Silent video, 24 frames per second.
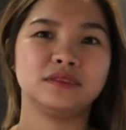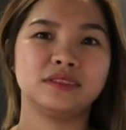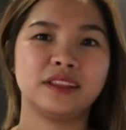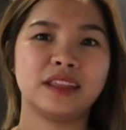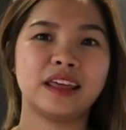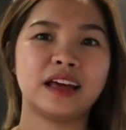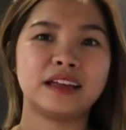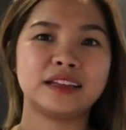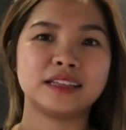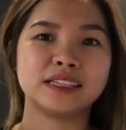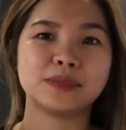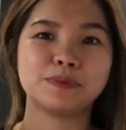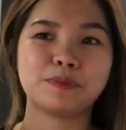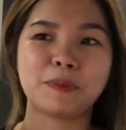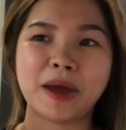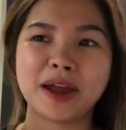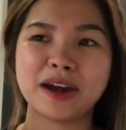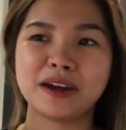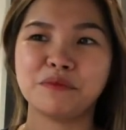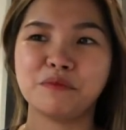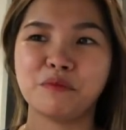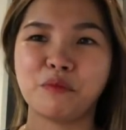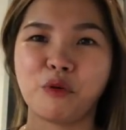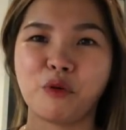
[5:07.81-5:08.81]
than
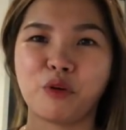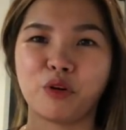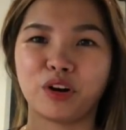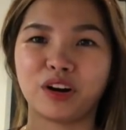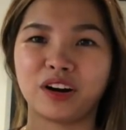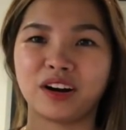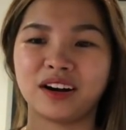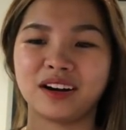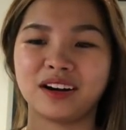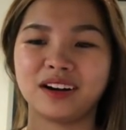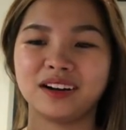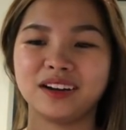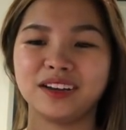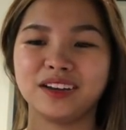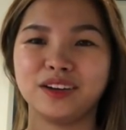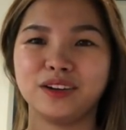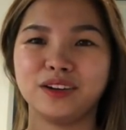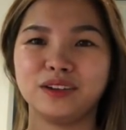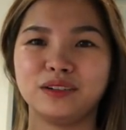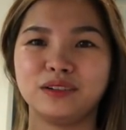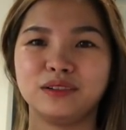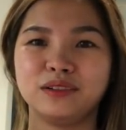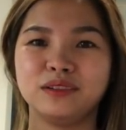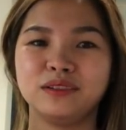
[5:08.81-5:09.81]
spend more, you
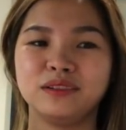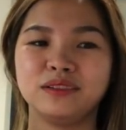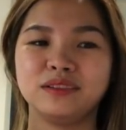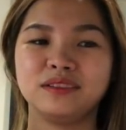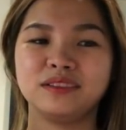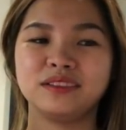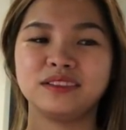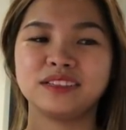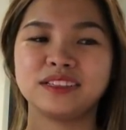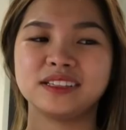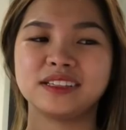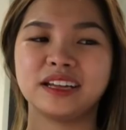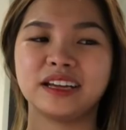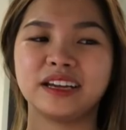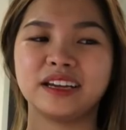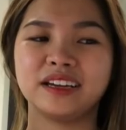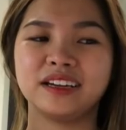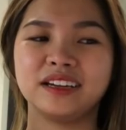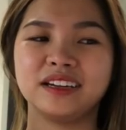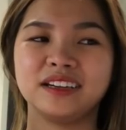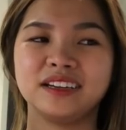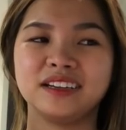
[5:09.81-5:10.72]
know? It's like